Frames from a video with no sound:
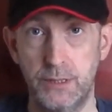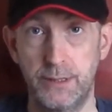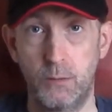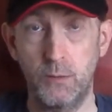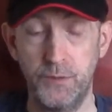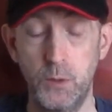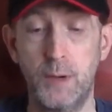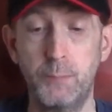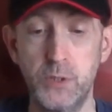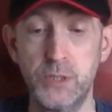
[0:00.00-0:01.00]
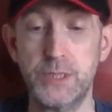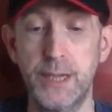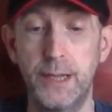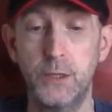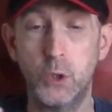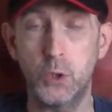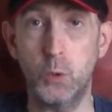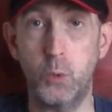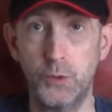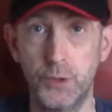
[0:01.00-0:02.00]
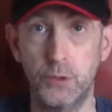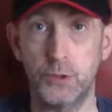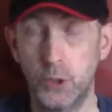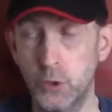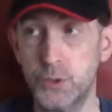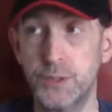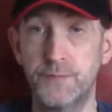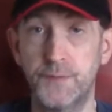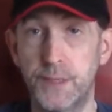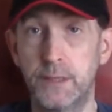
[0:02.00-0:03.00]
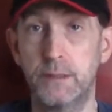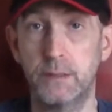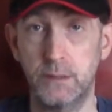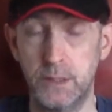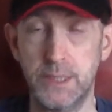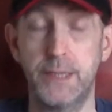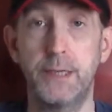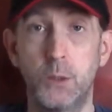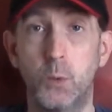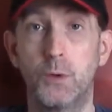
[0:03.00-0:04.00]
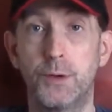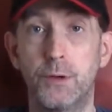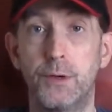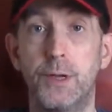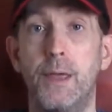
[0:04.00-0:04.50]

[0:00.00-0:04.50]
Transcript: Now if you happen to turn your quad on, you go to the field, you turn your quad on